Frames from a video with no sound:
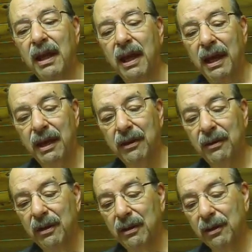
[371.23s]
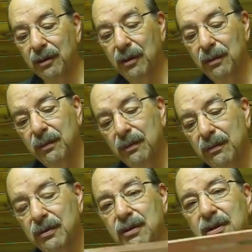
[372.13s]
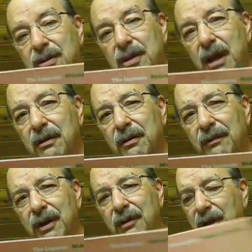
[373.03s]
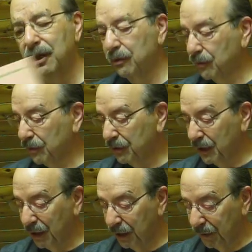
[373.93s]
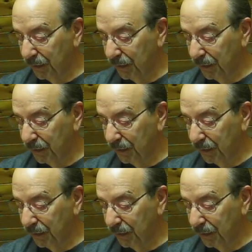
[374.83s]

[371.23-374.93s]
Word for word: And the lagoons sounded very interesting.